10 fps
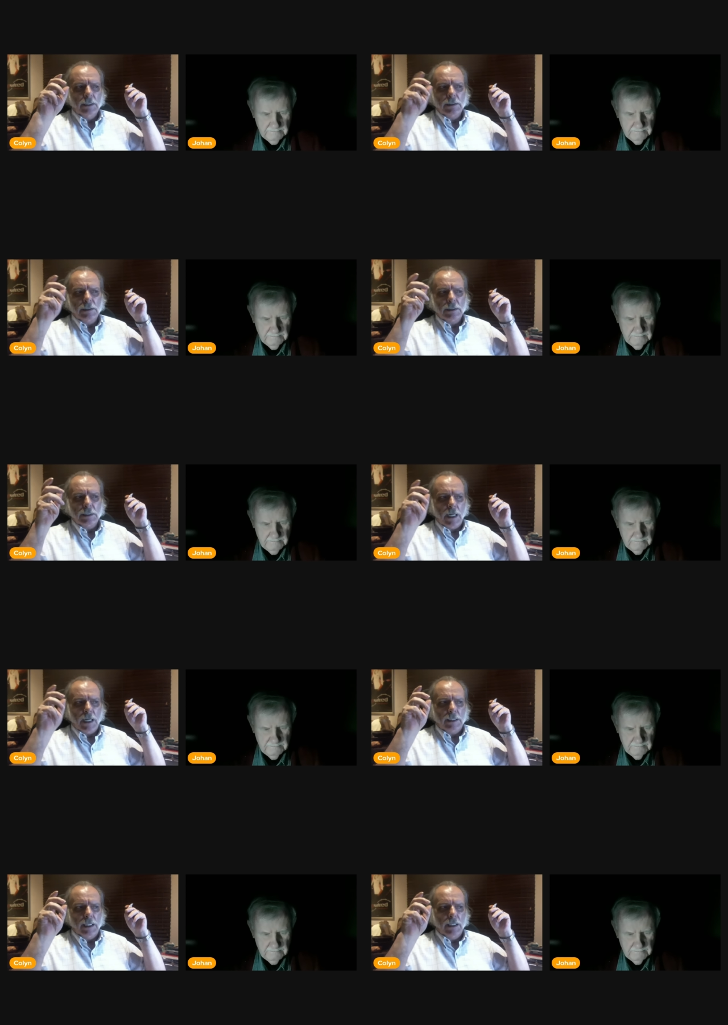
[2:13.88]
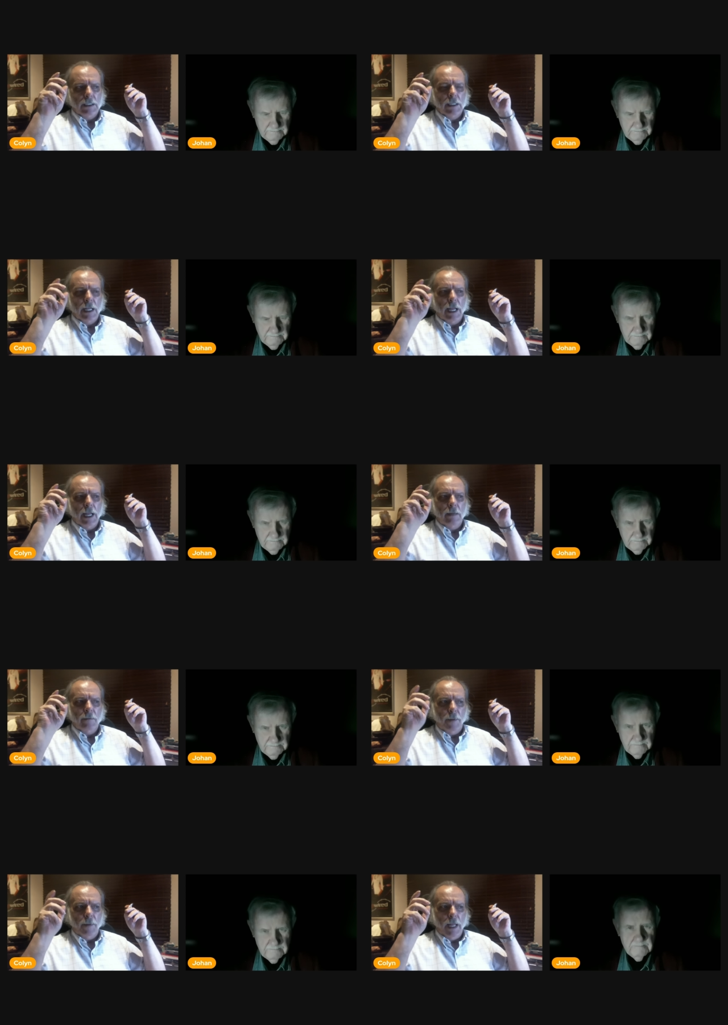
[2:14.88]
Speaker 1: instructing the
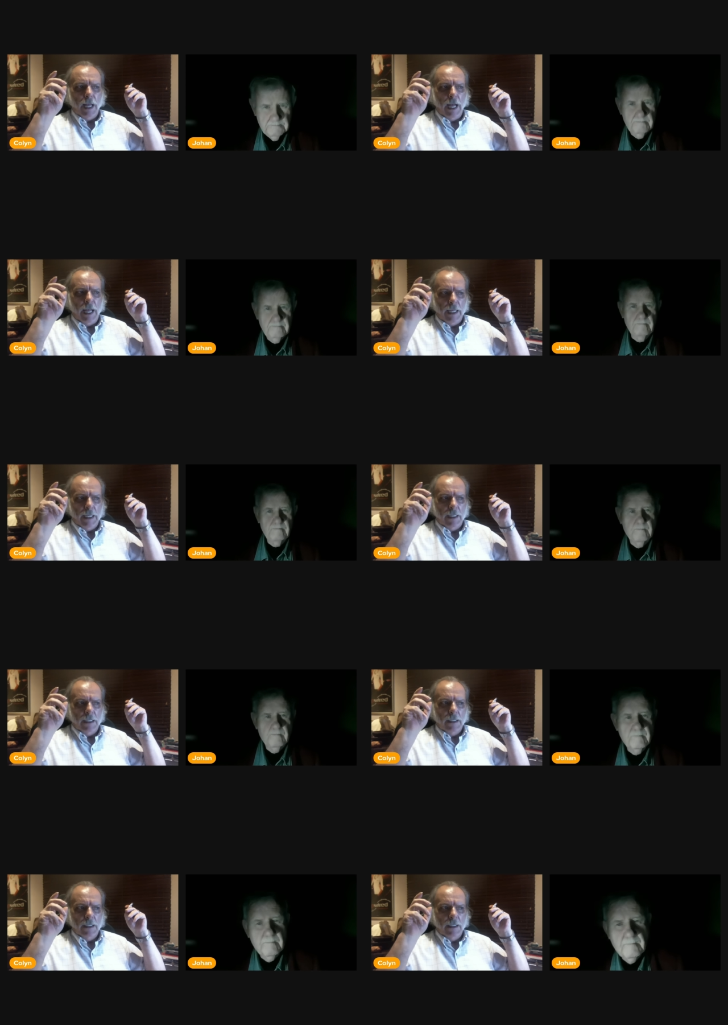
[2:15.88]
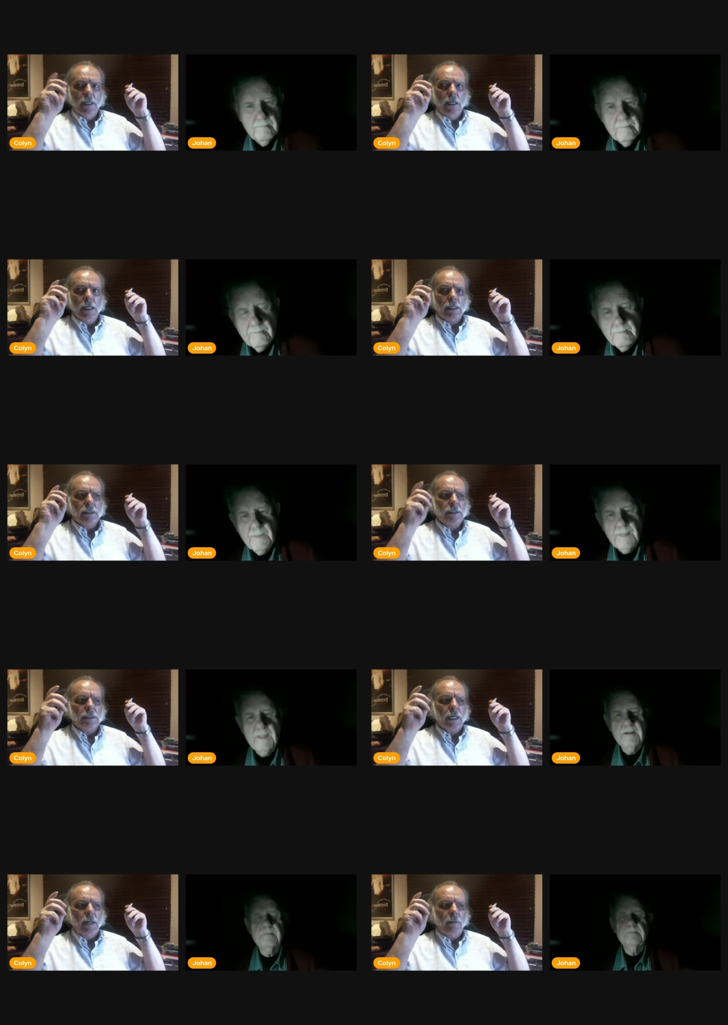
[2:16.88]
NPA
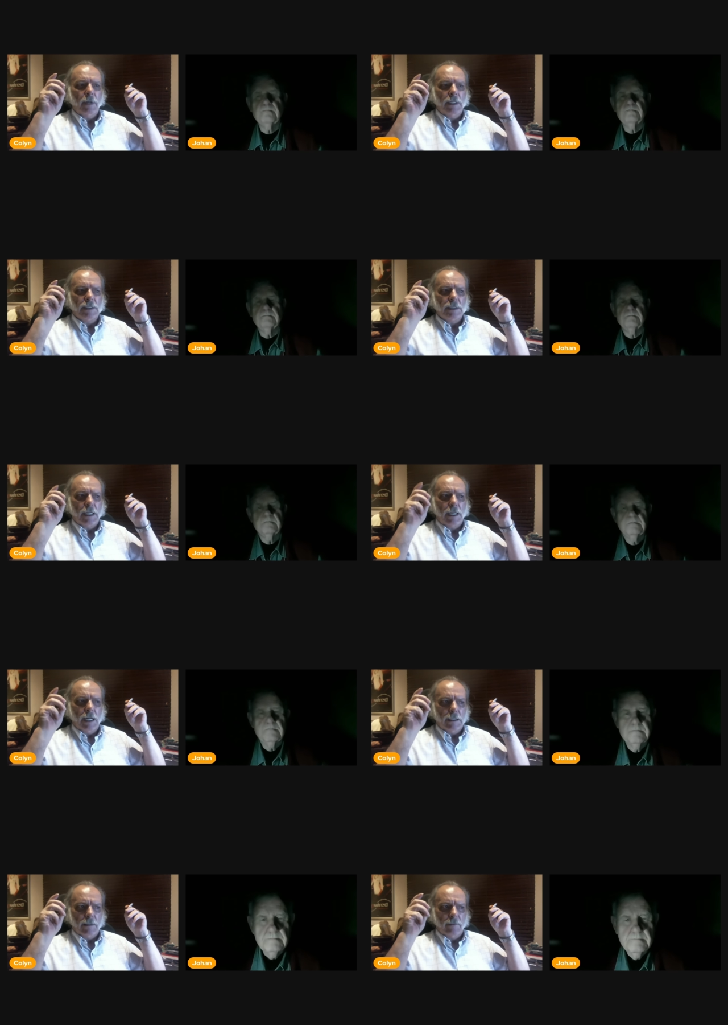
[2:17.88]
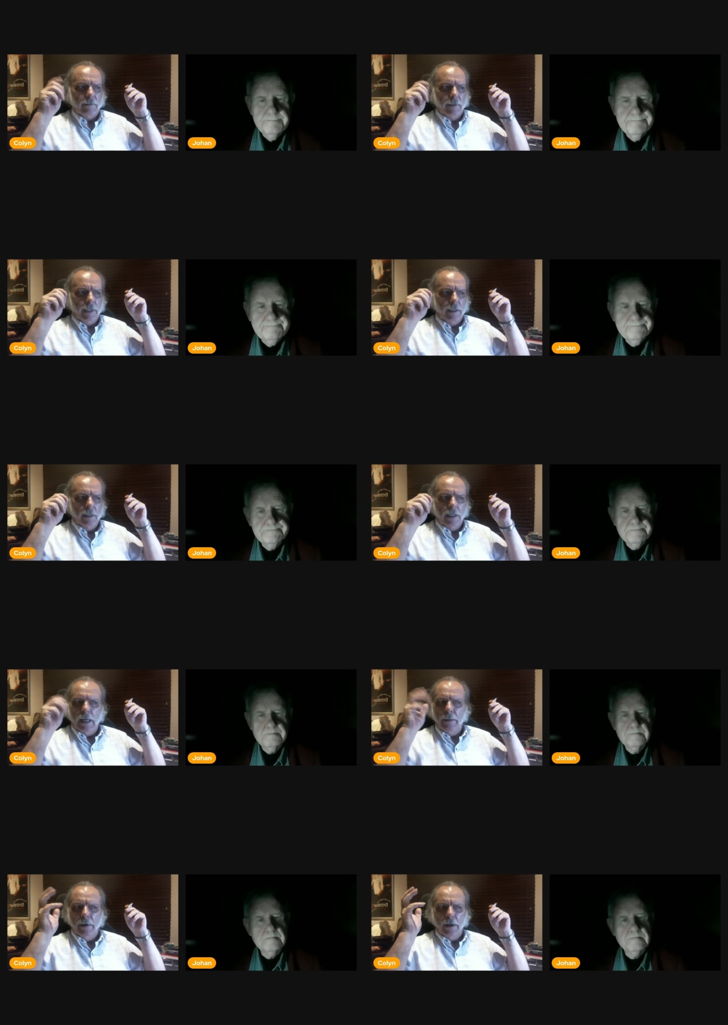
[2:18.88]
extremely selectively.
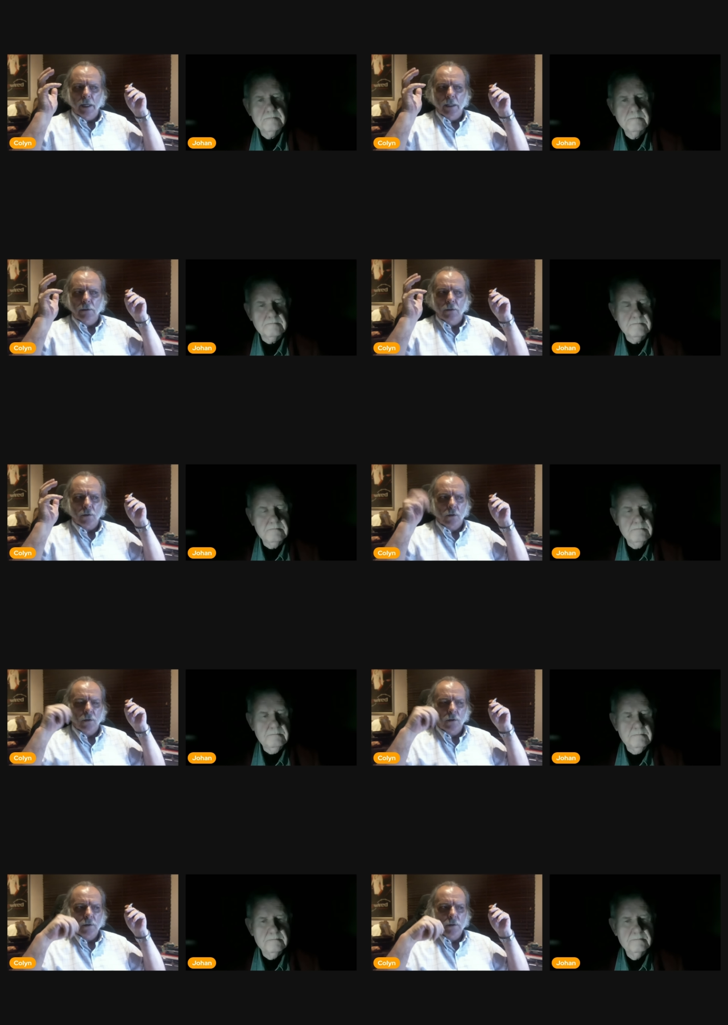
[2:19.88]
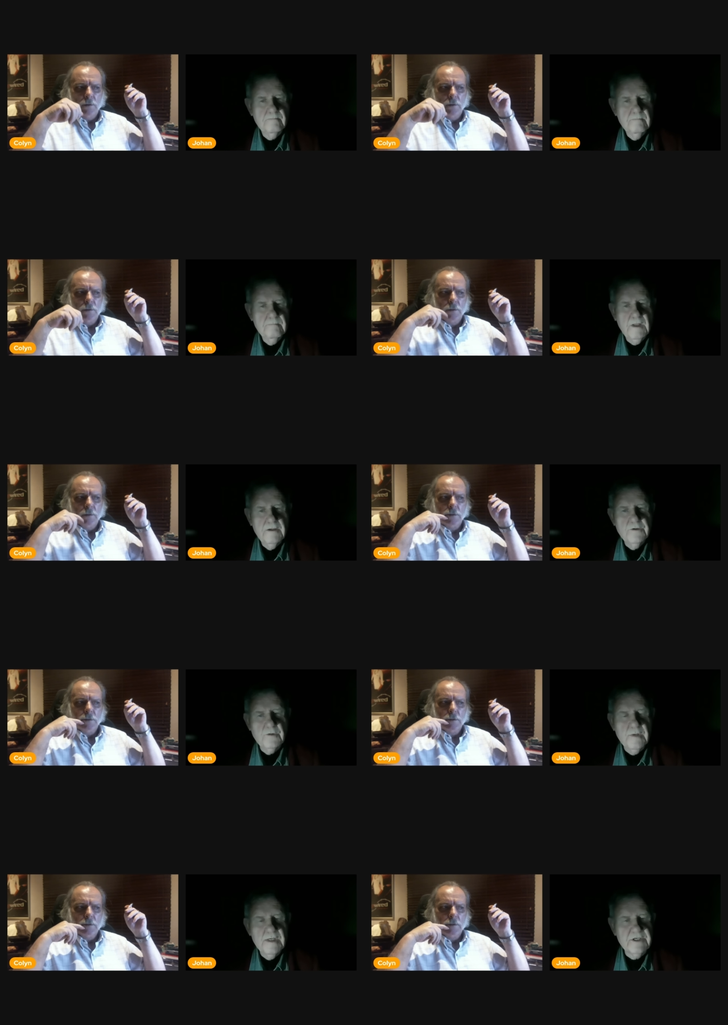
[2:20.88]
Am I
Speaker 2: right or wrong?
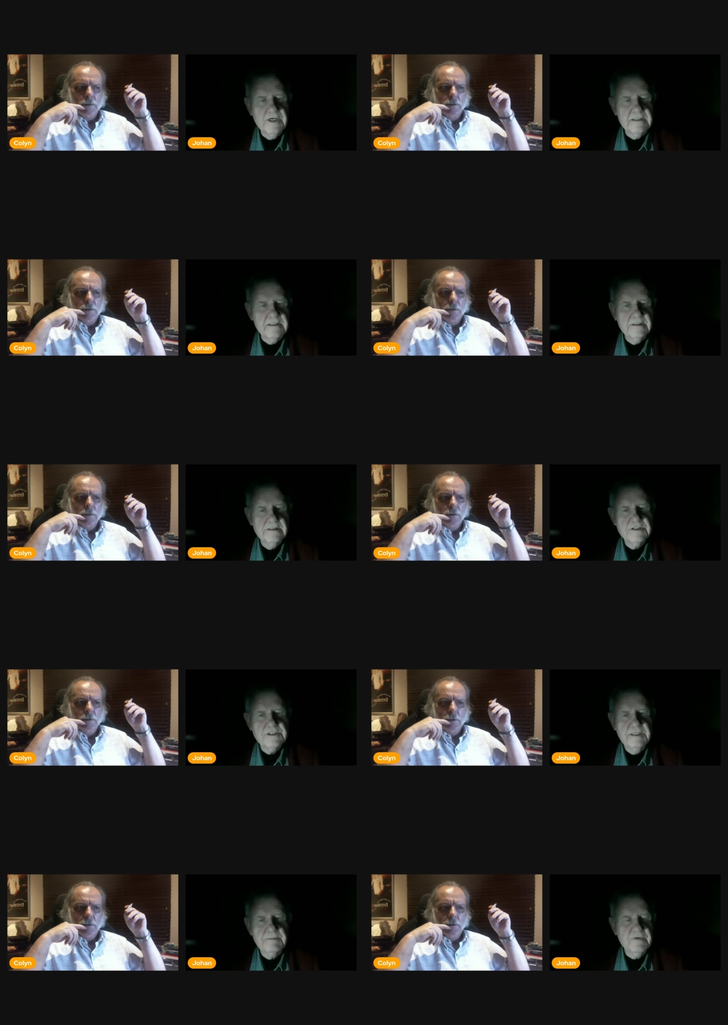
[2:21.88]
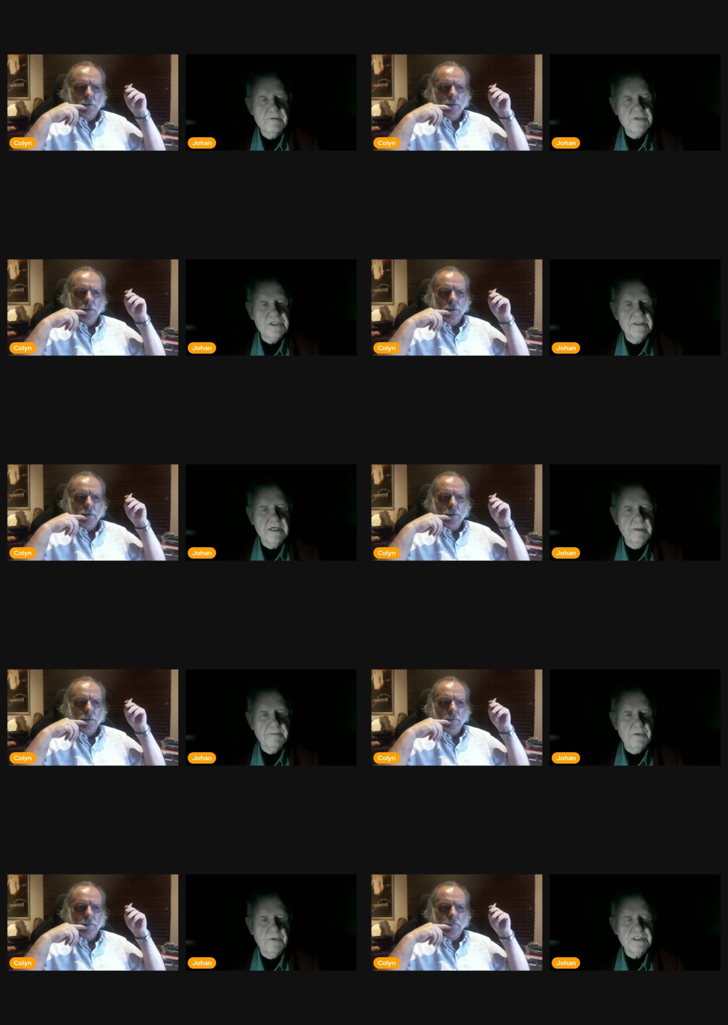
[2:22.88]
You're quite right. It stems from Rama
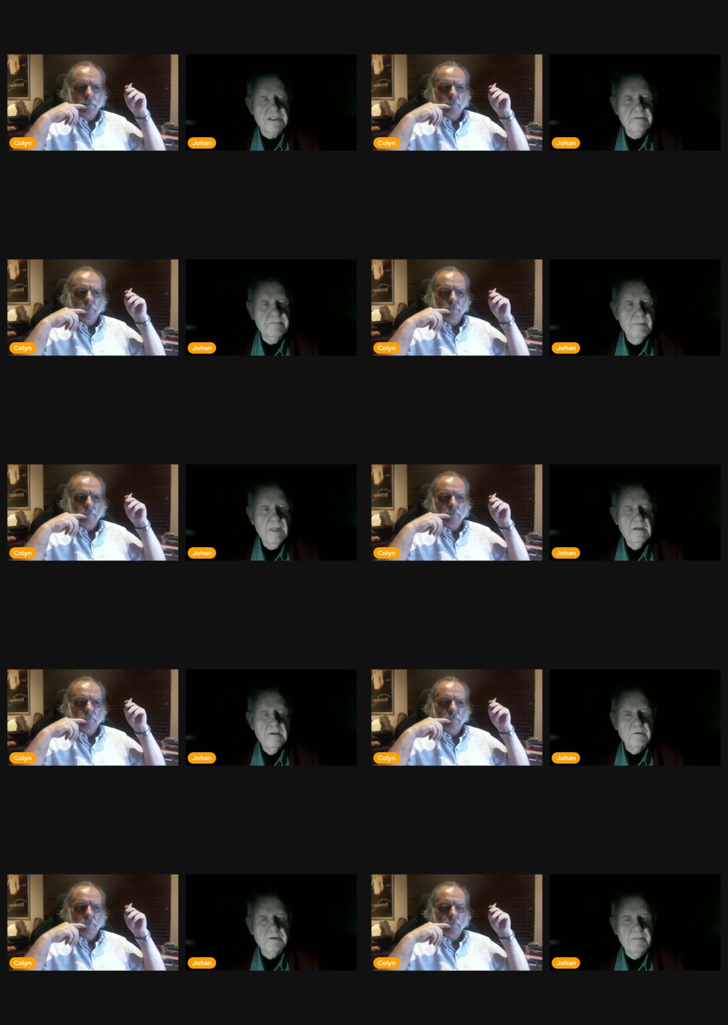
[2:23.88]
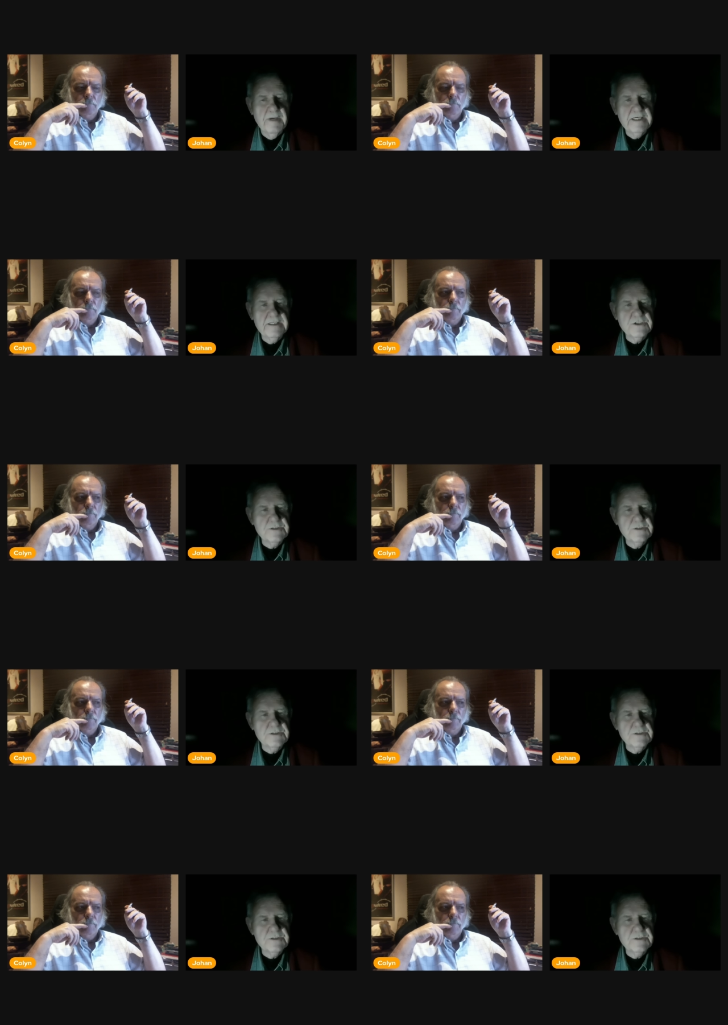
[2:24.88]
Ramaphosa with Marion